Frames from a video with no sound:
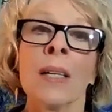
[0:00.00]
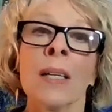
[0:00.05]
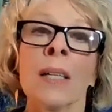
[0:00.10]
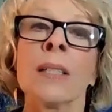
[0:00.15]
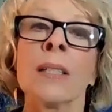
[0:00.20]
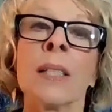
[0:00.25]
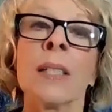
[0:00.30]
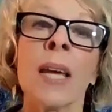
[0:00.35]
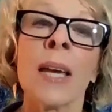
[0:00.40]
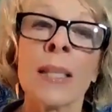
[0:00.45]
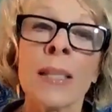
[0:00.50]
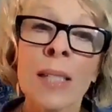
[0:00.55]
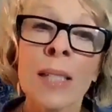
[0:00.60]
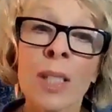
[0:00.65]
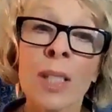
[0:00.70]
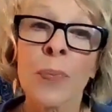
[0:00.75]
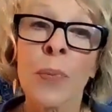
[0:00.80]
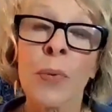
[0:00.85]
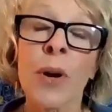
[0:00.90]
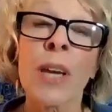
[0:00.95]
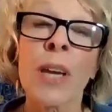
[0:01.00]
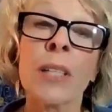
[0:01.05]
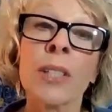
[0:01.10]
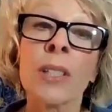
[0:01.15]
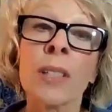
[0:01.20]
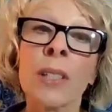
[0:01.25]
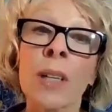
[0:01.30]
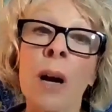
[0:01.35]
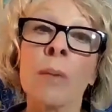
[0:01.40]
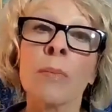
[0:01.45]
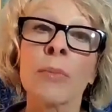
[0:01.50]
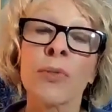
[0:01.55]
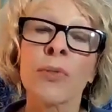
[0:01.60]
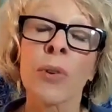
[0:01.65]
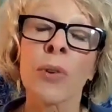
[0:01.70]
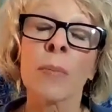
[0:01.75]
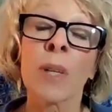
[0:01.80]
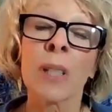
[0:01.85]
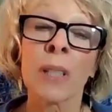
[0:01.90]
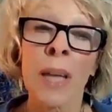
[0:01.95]
Today's inspiration comes
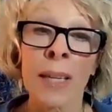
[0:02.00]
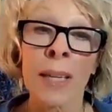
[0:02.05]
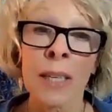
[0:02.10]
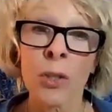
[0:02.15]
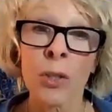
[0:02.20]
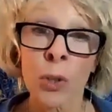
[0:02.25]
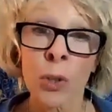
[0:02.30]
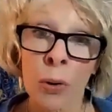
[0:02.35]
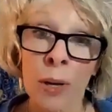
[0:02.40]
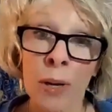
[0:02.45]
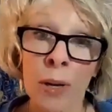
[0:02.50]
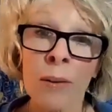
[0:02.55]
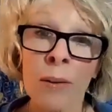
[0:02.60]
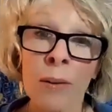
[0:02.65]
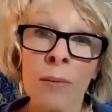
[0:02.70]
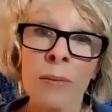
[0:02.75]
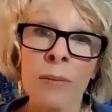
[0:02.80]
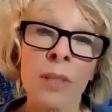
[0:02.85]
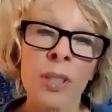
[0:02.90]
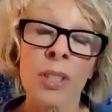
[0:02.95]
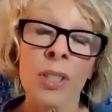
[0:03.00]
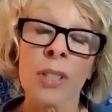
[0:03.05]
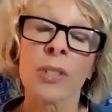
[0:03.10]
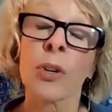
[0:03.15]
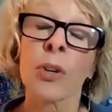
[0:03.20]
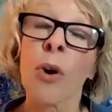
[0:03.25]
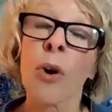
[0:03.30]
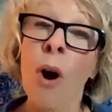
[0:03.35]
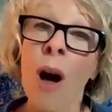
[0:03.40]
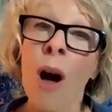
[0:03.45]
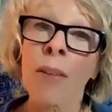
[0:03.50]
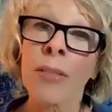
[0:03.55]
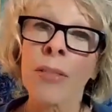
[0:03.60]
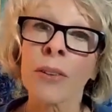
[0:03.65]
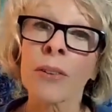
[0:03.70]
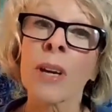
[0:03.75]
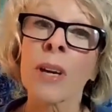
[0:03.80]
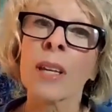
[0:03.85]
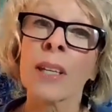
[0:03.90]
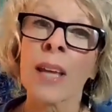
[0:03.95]
from Glennon Doyle. She is an
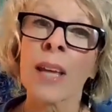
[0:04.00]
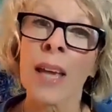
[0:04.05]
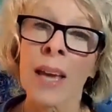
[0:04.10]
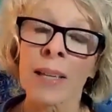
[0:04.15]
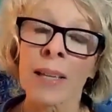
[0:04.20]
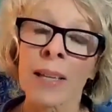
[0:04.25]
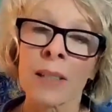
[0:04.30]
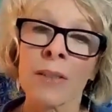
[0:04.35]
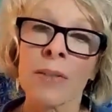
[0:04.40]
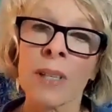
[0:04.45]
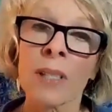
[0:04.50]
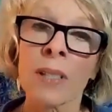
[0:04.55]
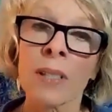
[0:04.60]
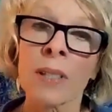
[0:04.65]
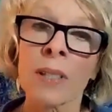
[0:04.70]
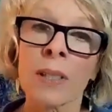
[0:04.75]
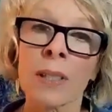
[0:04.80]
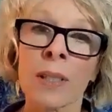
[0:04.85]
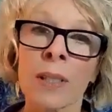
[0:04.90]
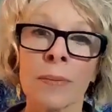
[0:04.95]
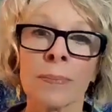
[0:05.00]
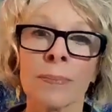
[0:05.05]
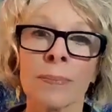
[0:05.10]
author and activist.